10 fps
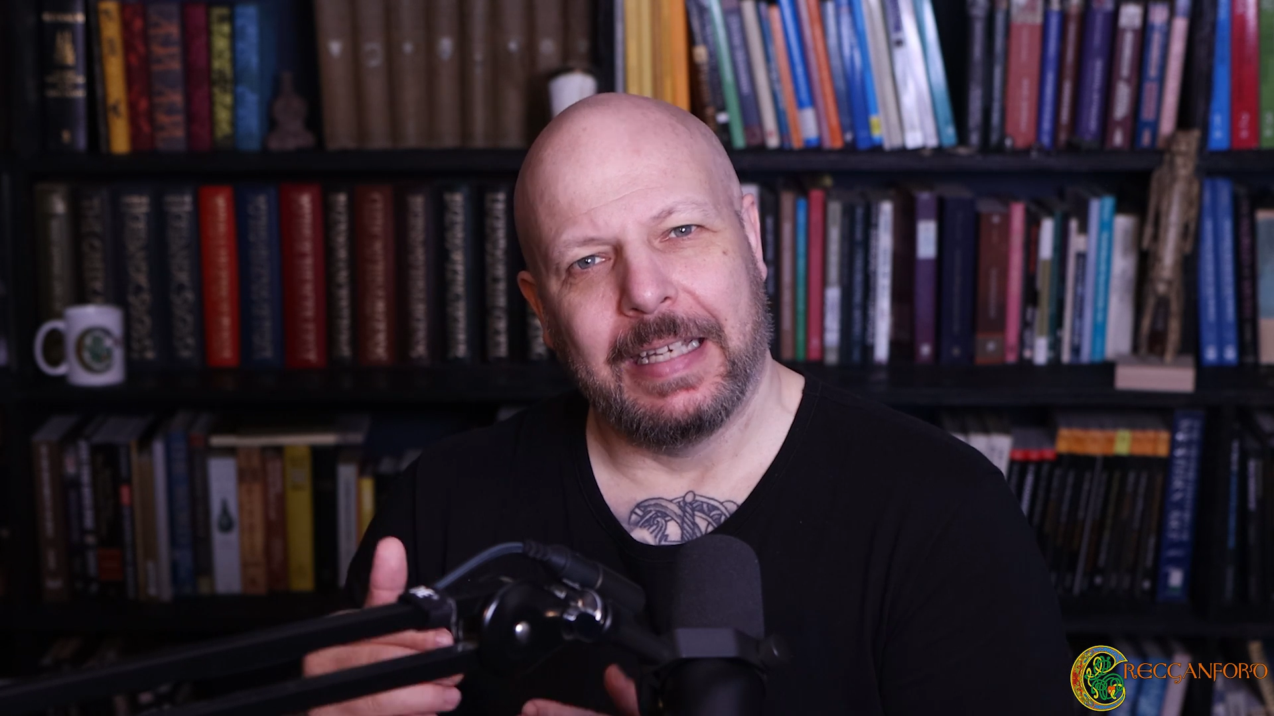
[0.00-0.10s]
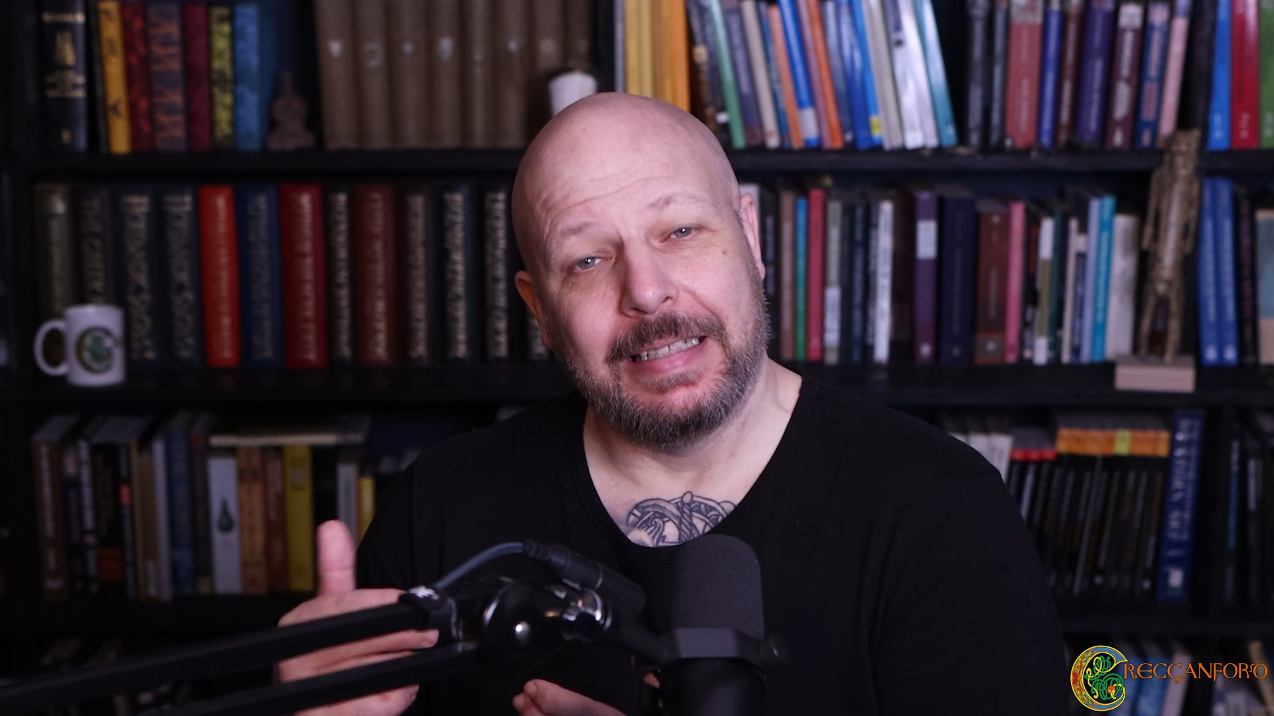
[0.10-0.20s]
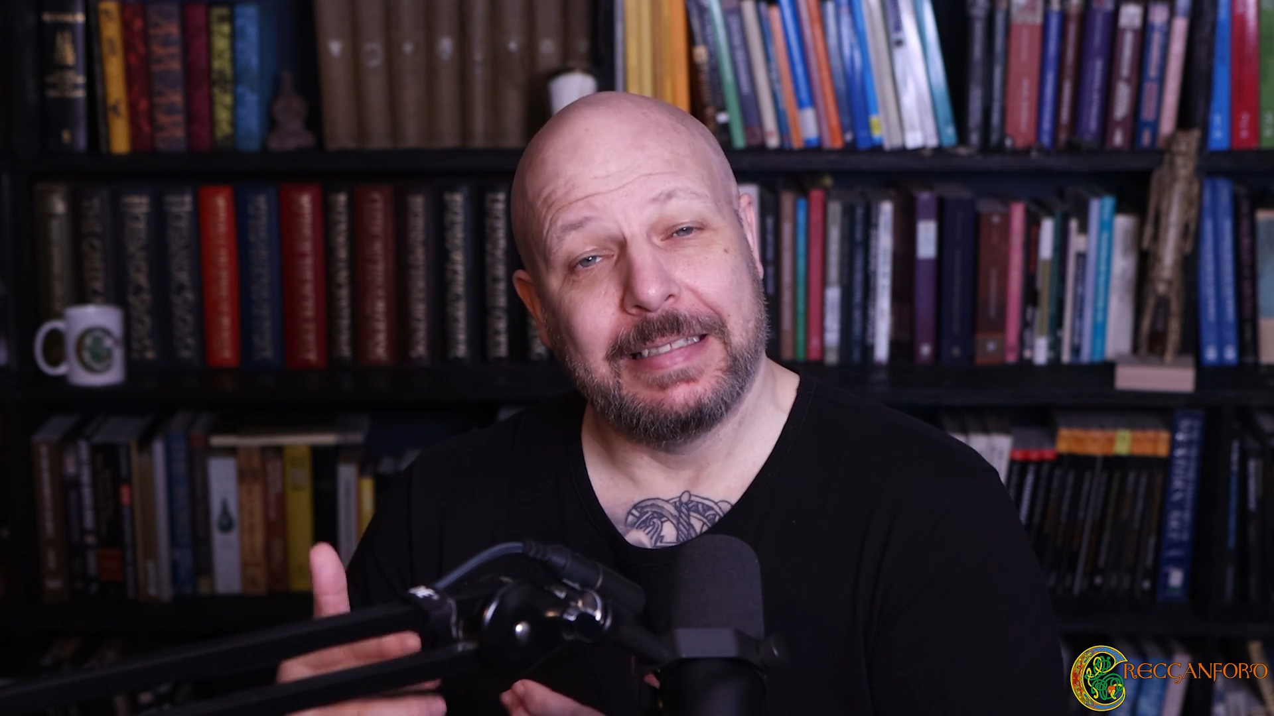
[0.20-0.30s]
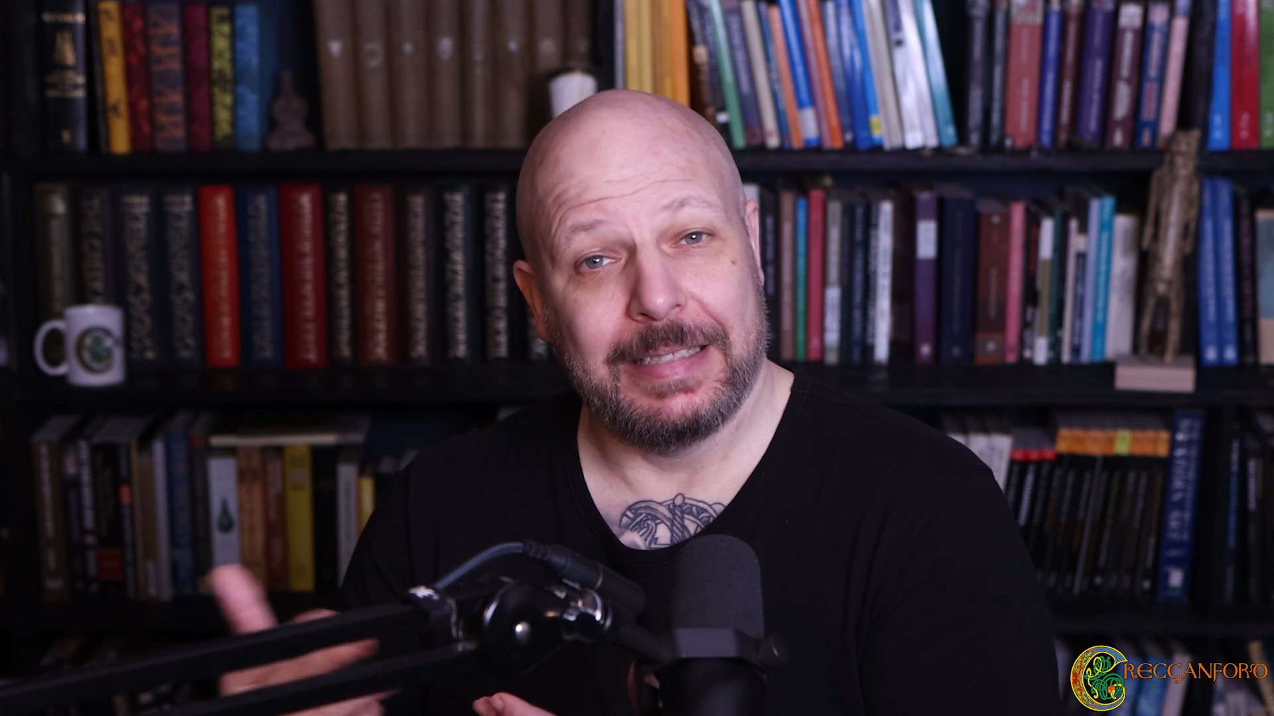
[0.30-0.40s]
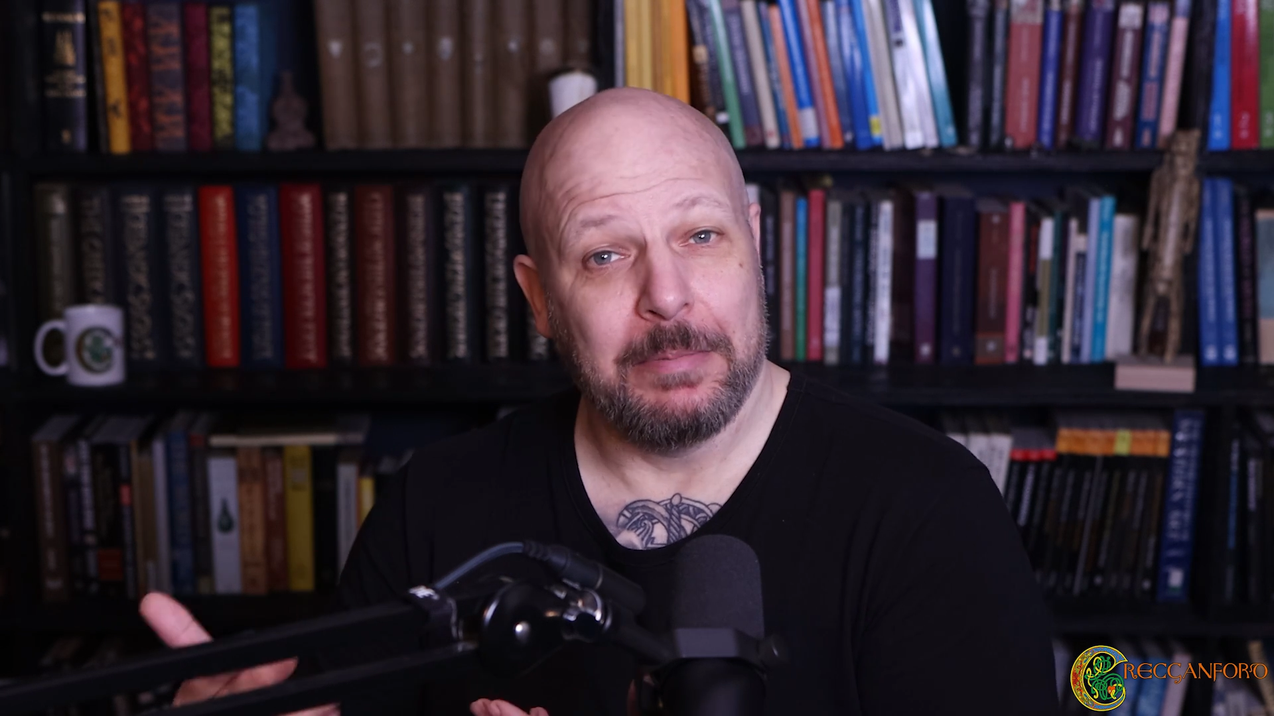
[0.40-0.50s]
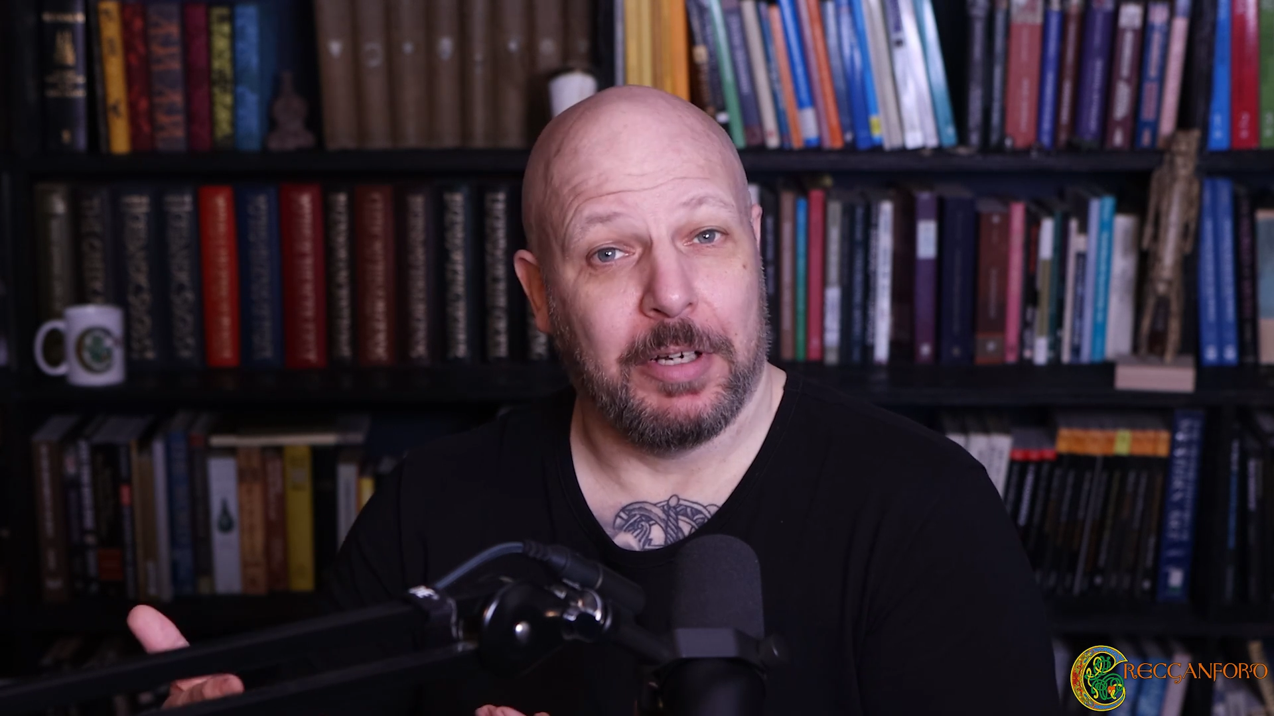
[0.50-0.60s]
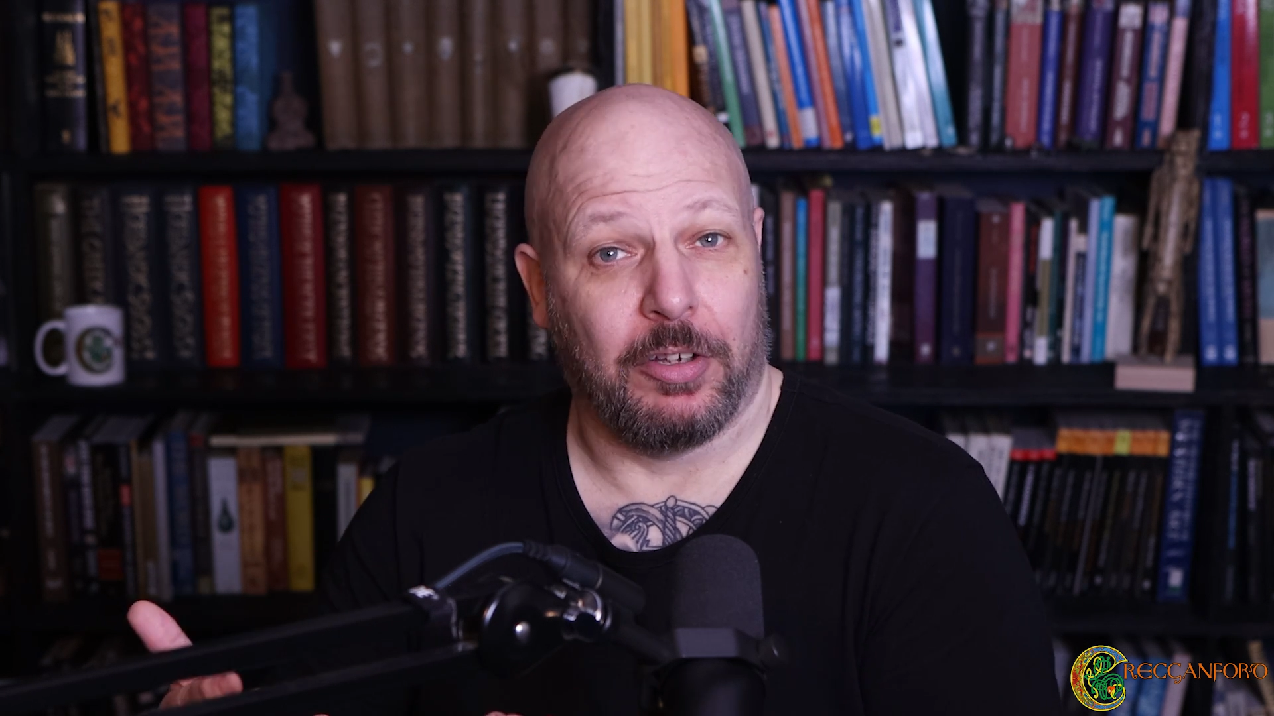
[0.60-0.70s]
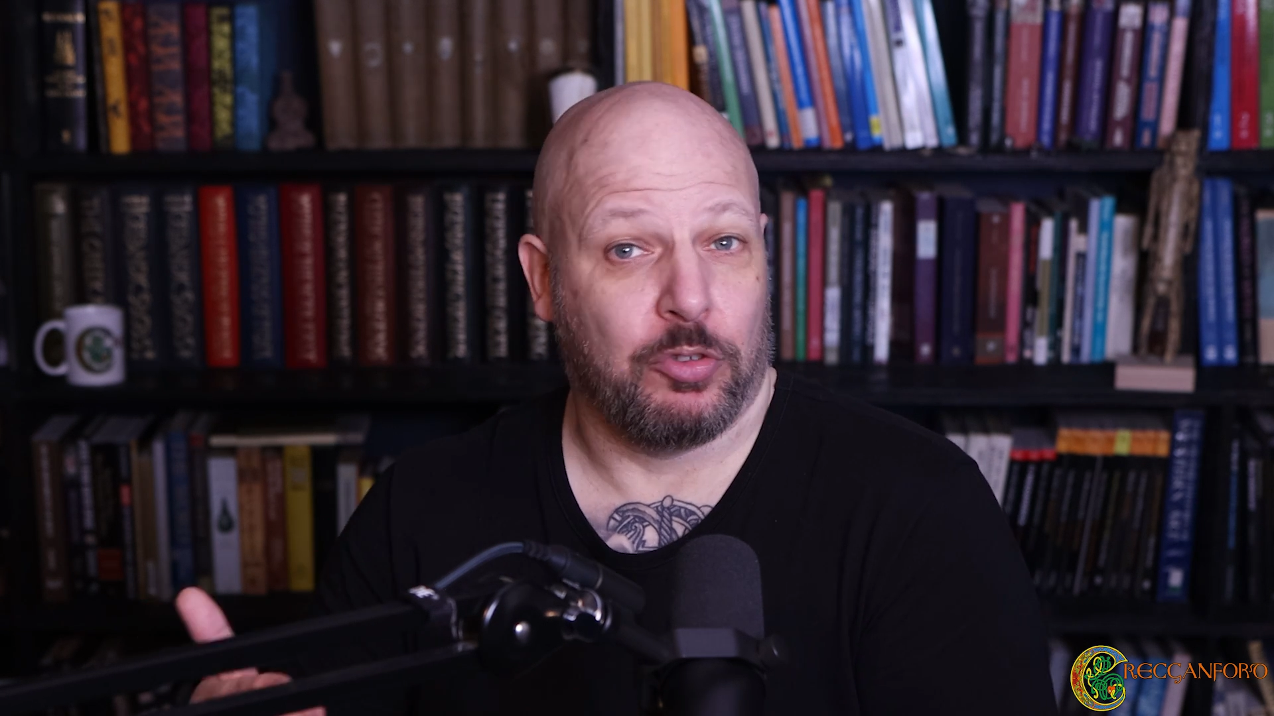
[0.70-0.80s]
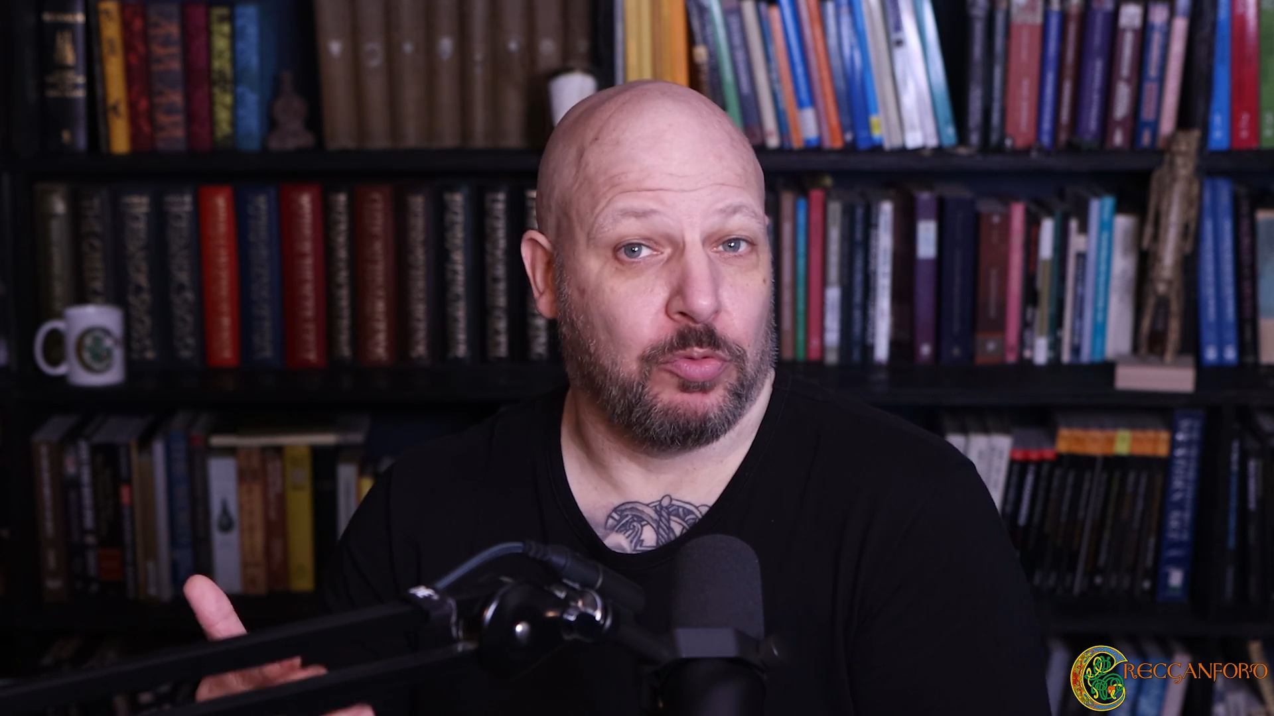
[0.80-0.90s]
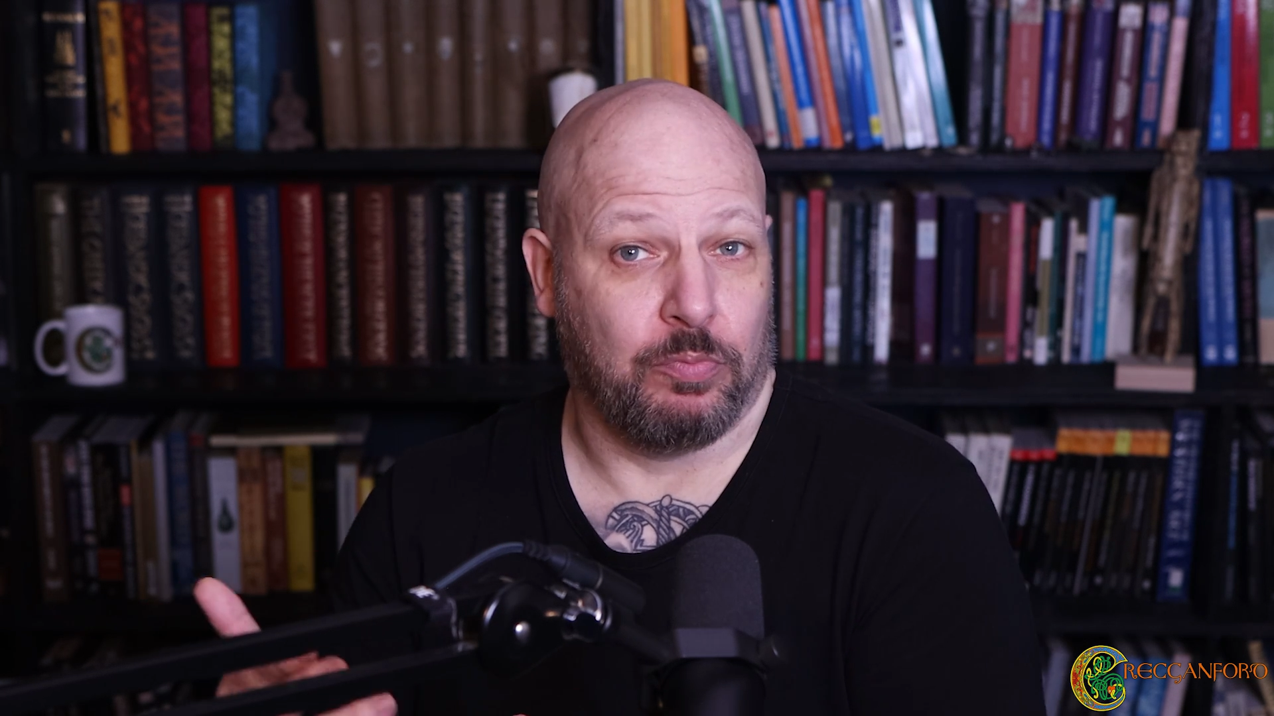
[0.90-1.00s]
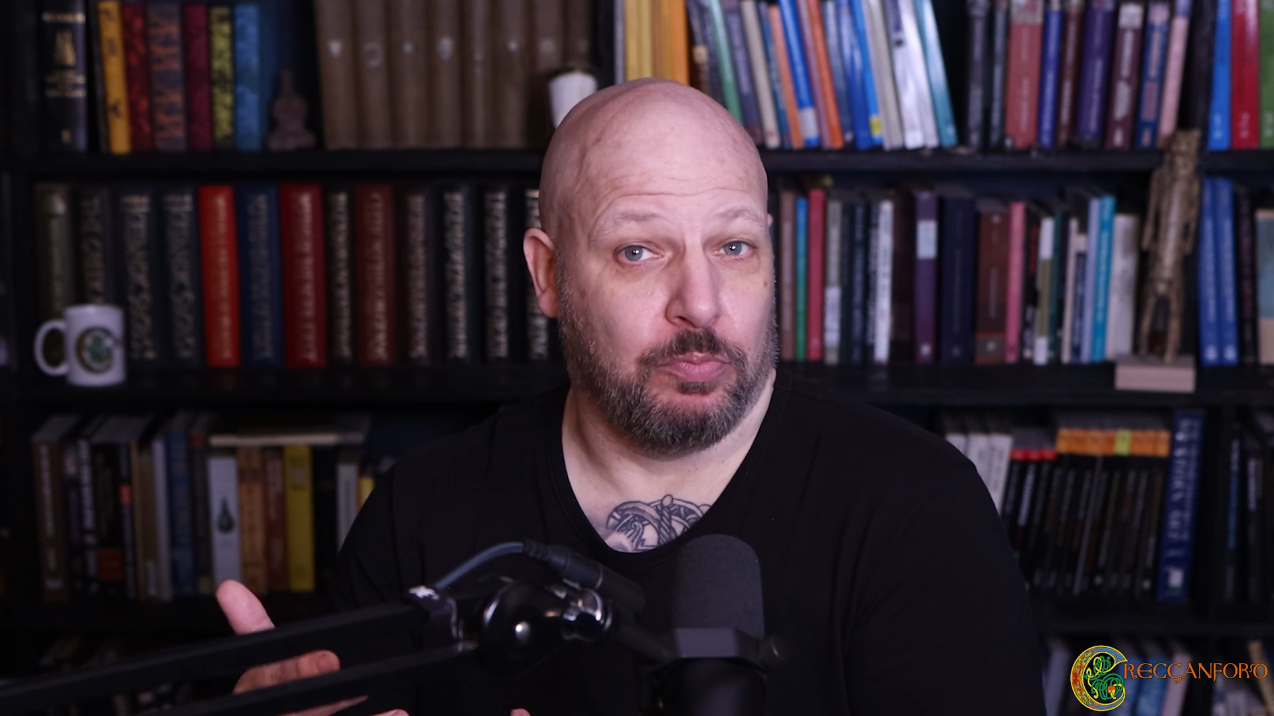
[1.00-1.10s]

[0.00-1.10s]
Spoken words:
in similars